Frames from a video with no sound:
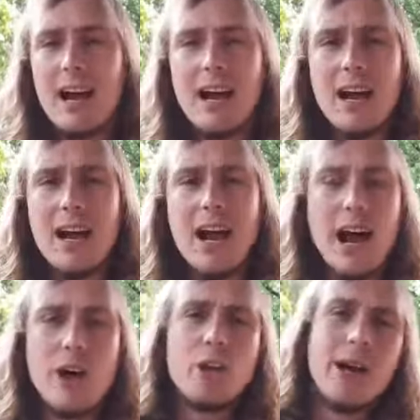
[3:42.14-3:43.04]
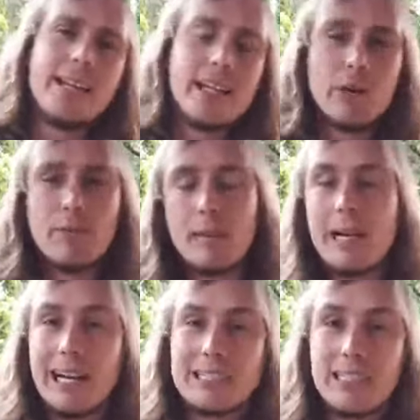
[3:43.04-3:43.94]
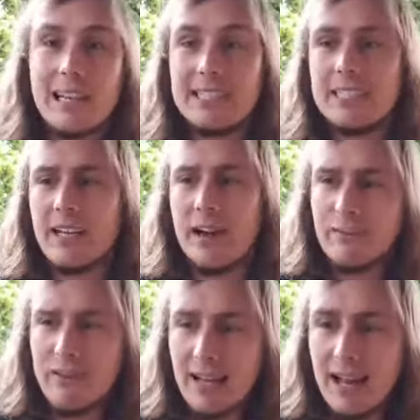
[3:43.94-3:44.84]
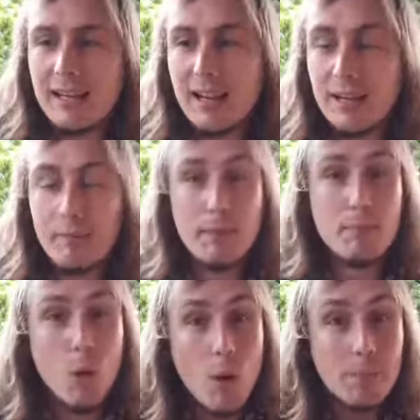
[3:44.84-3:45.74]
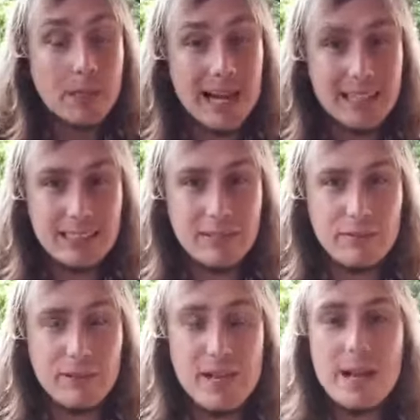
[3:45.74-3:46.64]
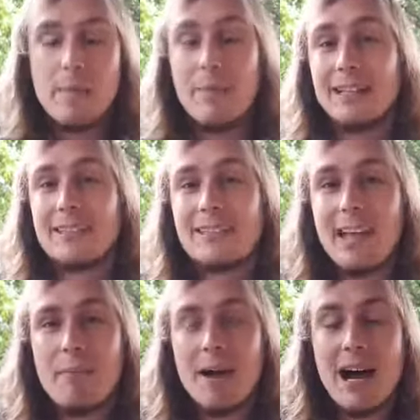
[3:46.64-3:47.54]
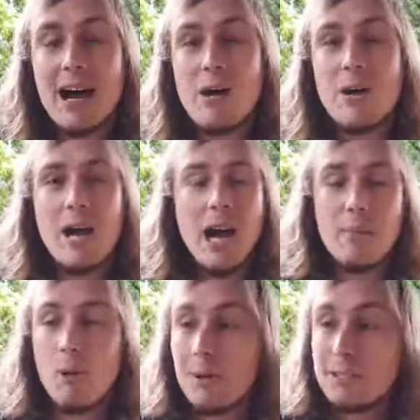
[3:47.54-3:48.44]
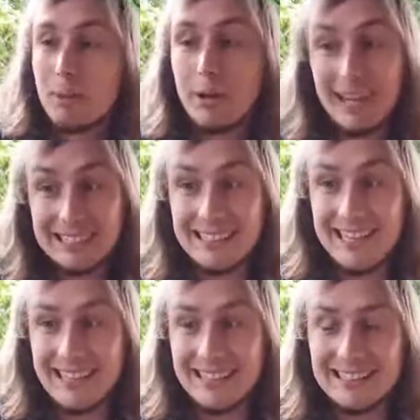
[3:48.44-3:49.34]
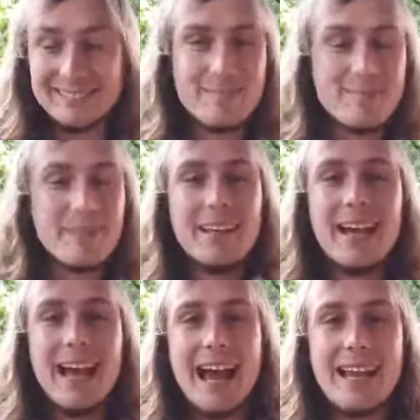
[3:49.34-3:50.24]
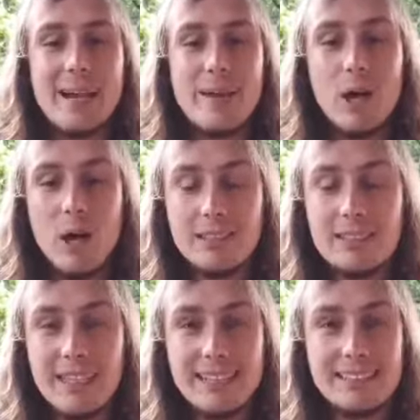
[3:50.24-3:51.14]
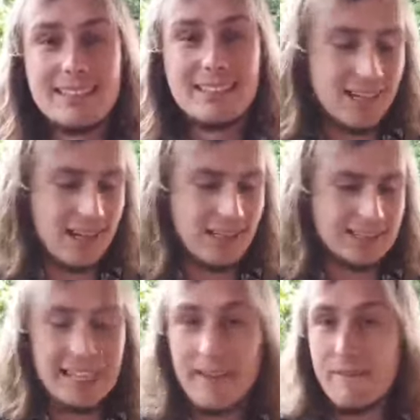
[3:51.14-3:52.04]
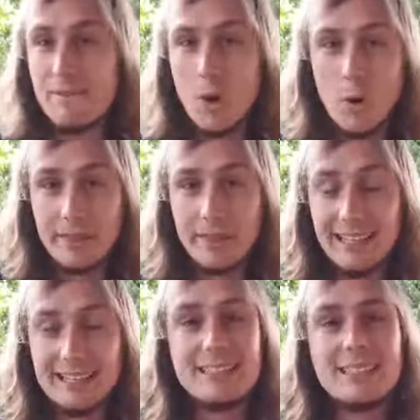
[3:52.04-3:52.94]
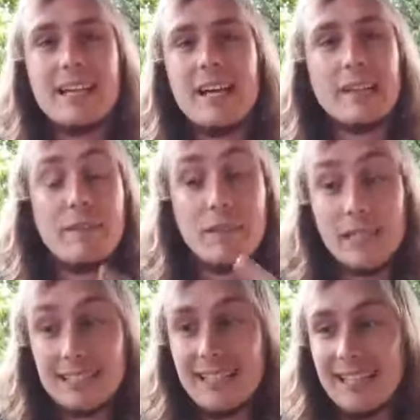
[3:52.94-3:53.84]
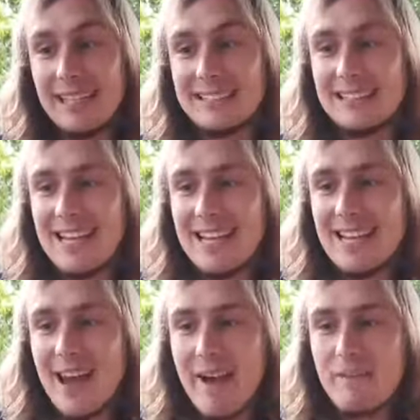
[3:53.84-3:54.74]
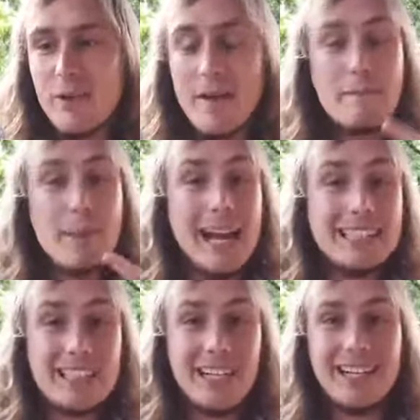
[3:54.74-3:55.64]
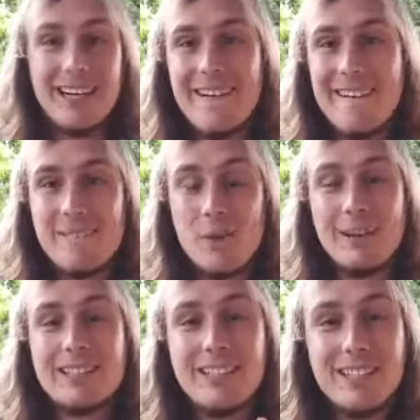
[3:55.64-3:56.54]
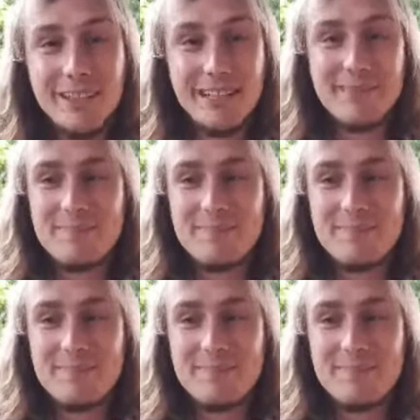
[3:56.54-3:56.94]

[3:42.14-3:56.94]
how do I deal with procrastination? I feel like I can be more productive, but somehow I'm always procrastinating. And the answer is, I'll say four things. The first thing is, you have to have passion for what you're doing,